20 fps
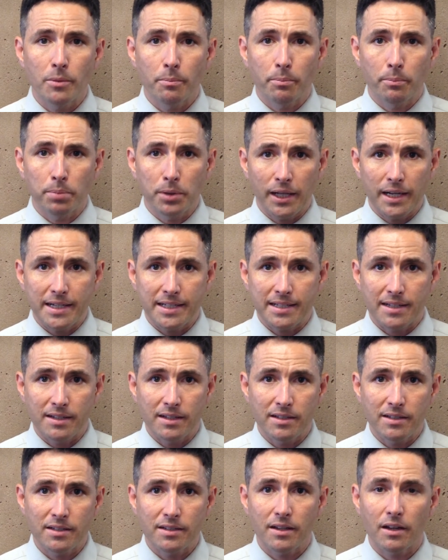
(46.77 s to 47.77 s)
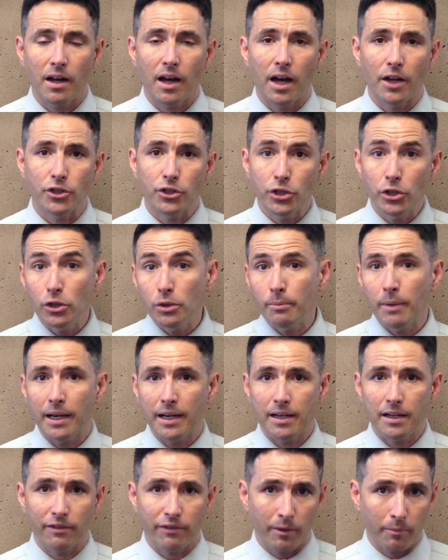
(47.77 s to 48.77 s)
places, uh, to many
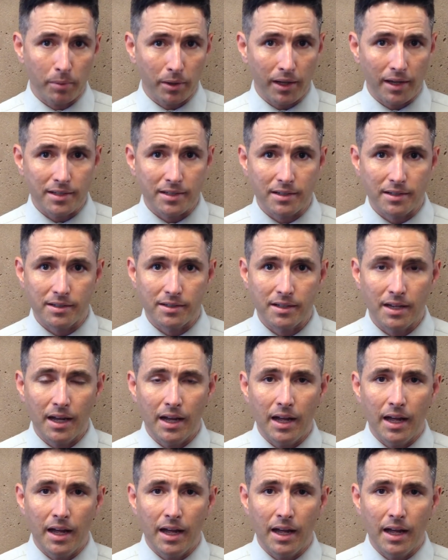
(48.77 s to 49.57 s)
different places,